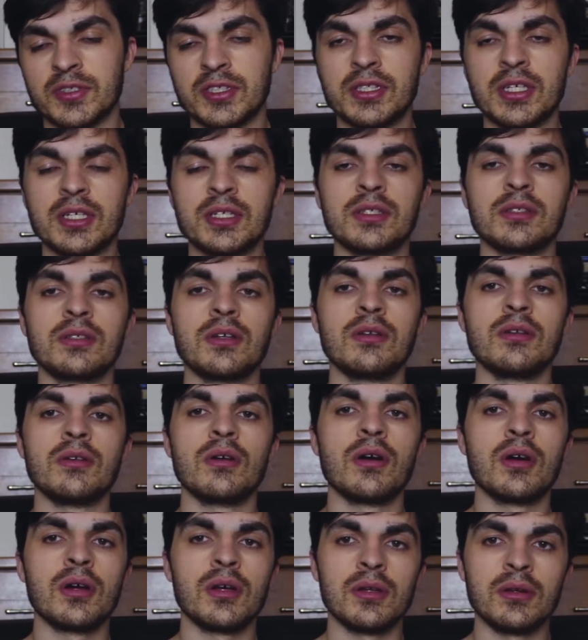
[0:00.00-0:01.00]
6 to
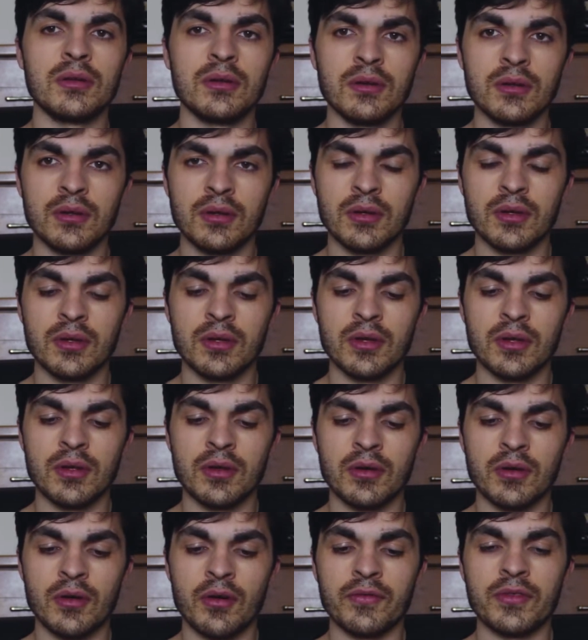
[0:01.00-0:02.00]
9
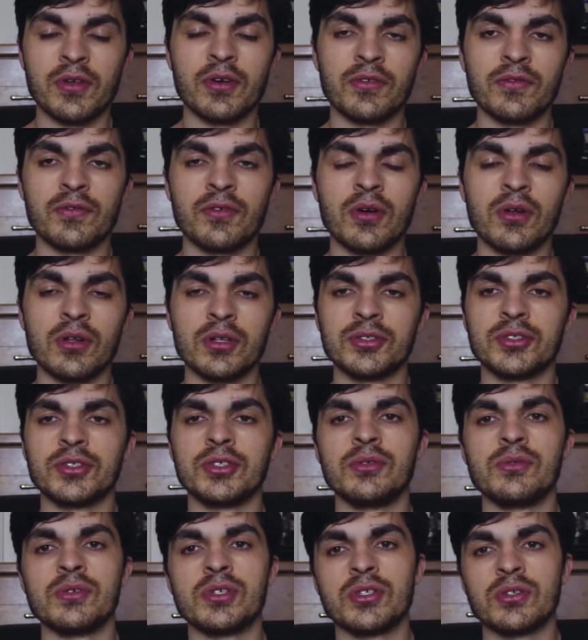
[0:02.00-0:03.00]
of those faults
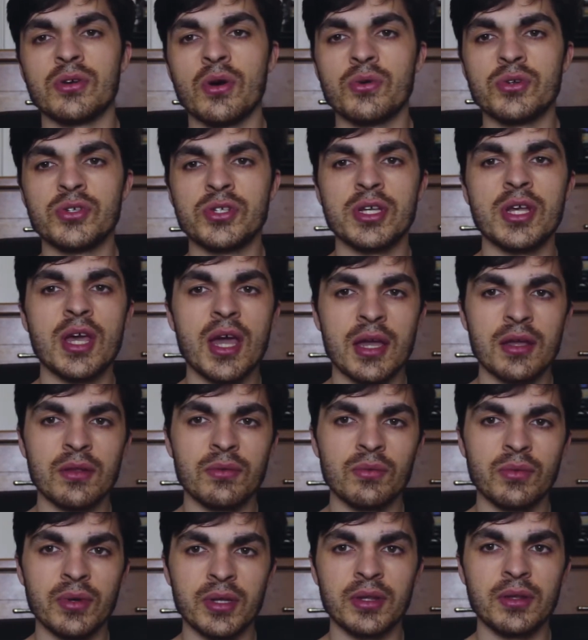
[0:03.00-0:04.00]
you associate
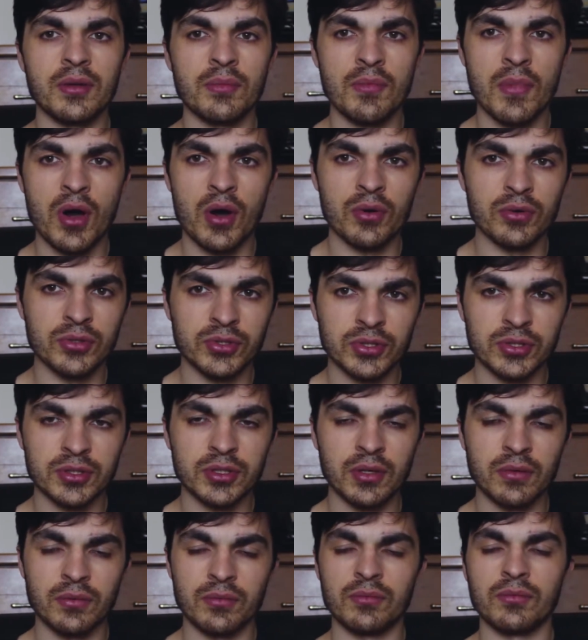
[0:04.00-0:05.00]
with the most
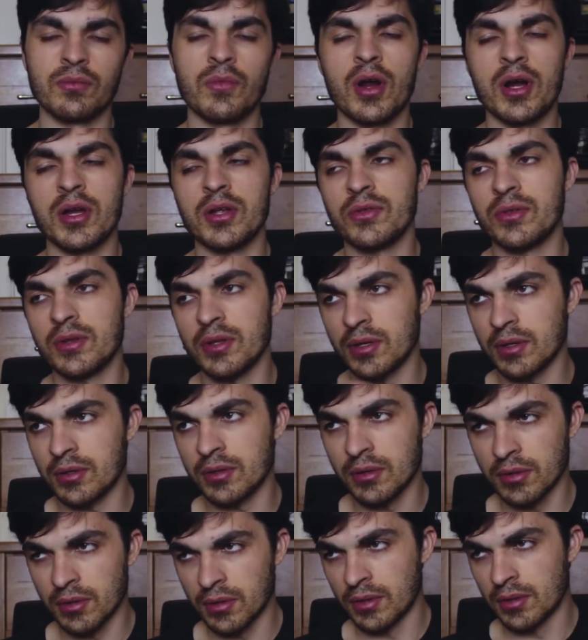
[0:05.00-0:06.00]
and where you
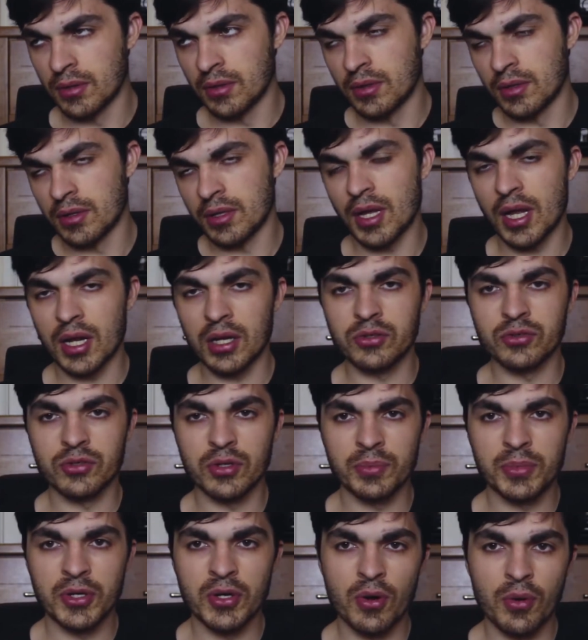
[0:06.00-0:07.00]
think that'll
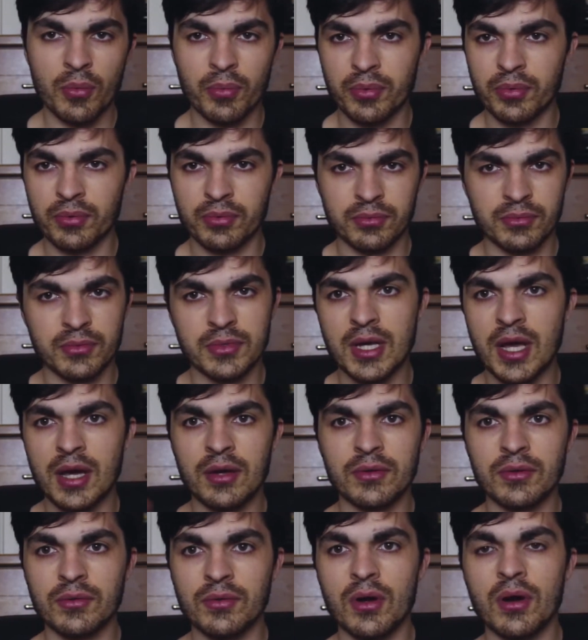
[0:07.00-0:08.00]
trip you up
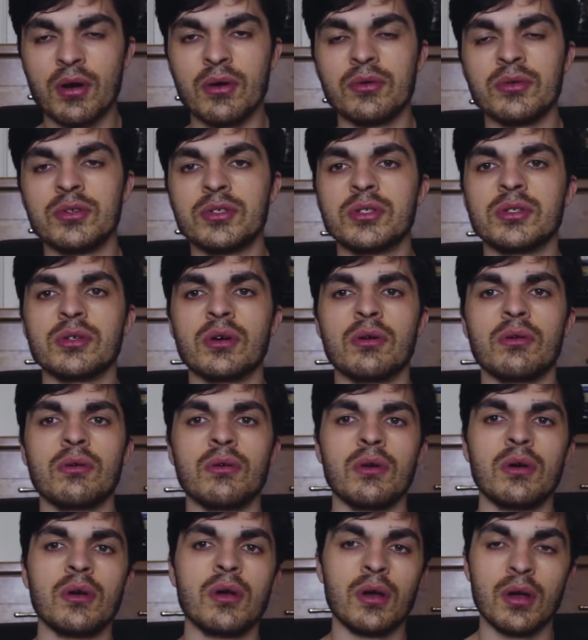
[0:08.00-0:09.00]
down the road. So
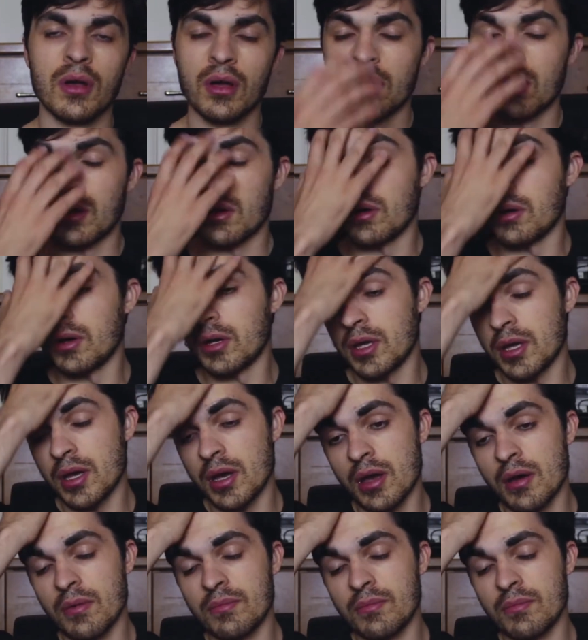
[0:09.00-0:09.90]
I